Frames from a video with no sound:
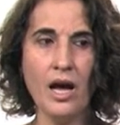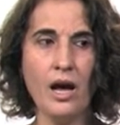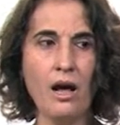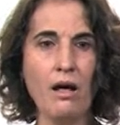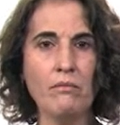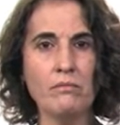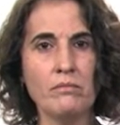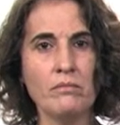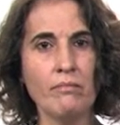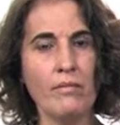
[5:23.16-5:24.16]
A
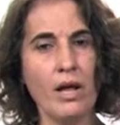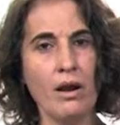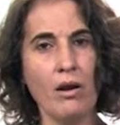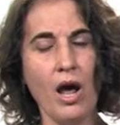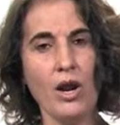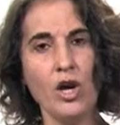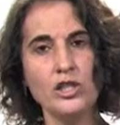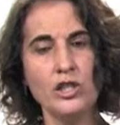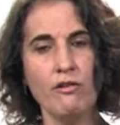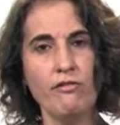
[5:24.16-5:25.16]

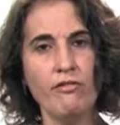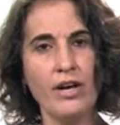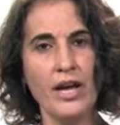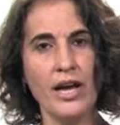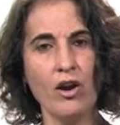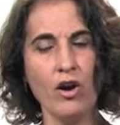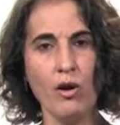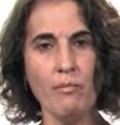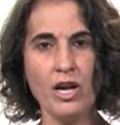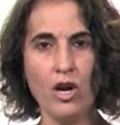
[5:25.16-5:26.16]
lot of
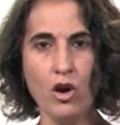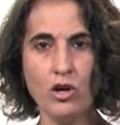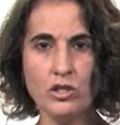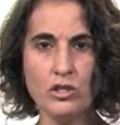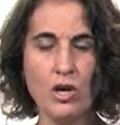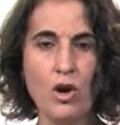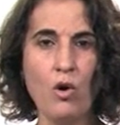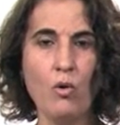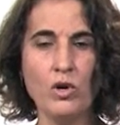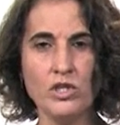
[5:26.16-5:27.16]
economic loss
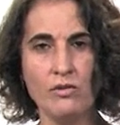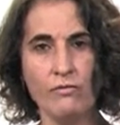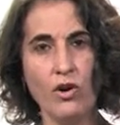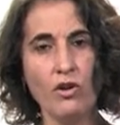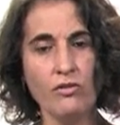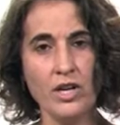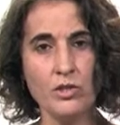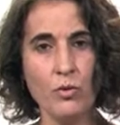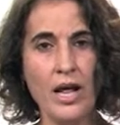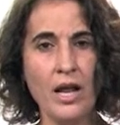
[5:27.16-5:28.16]
was involved
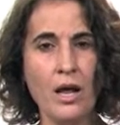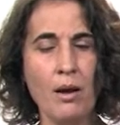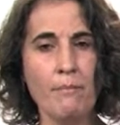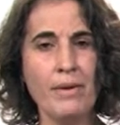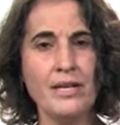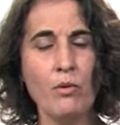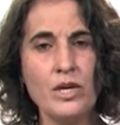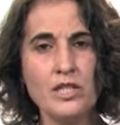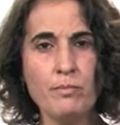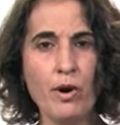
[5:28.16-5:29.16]
as well. But the
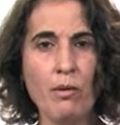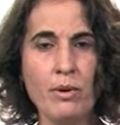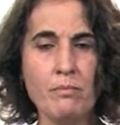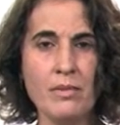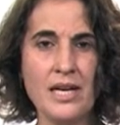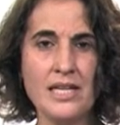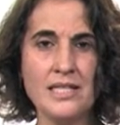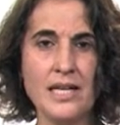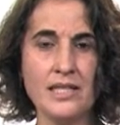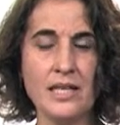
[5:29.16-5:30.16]
worst problem
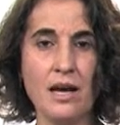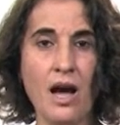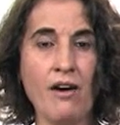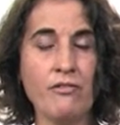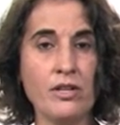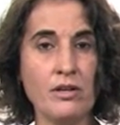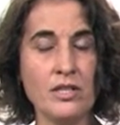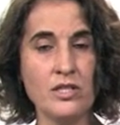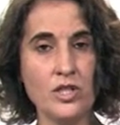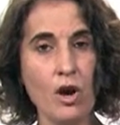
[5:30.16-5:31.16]
is that after
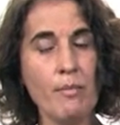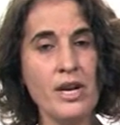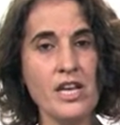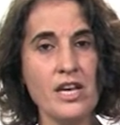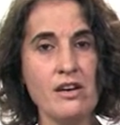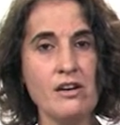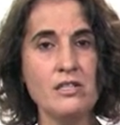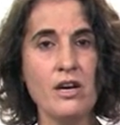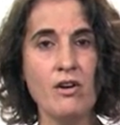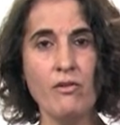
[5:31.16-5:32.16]
so many
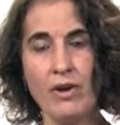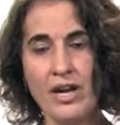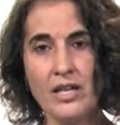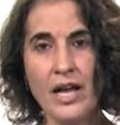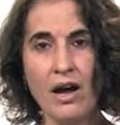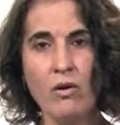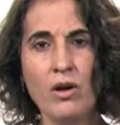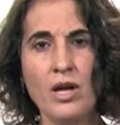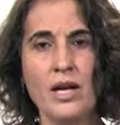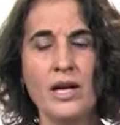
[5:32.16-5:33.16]
years, right
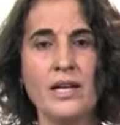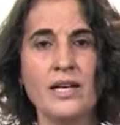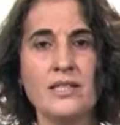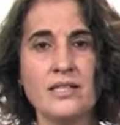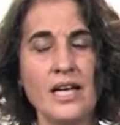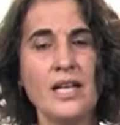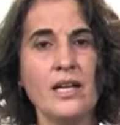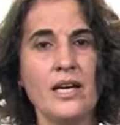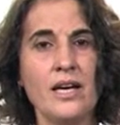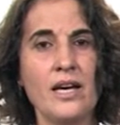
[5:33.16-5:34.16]
now, it
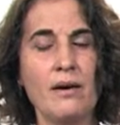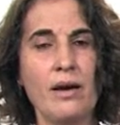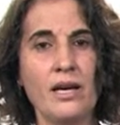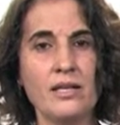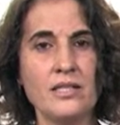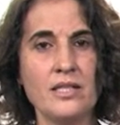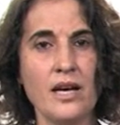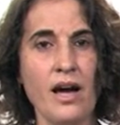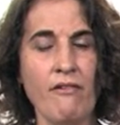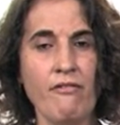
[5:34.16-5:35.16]
still is
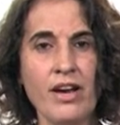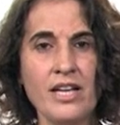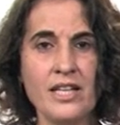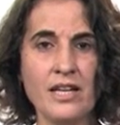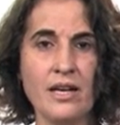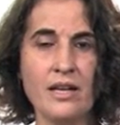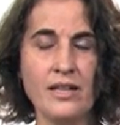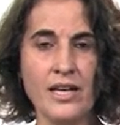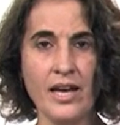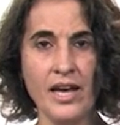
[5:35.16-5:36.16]
affecting
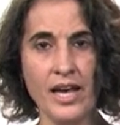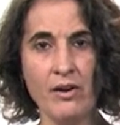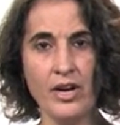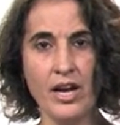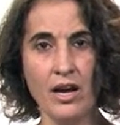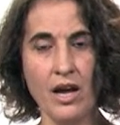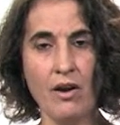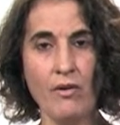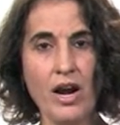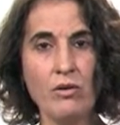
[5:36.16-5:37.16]
the area
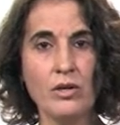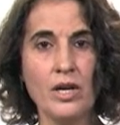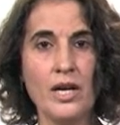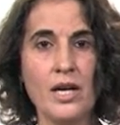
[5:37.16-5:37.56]
around.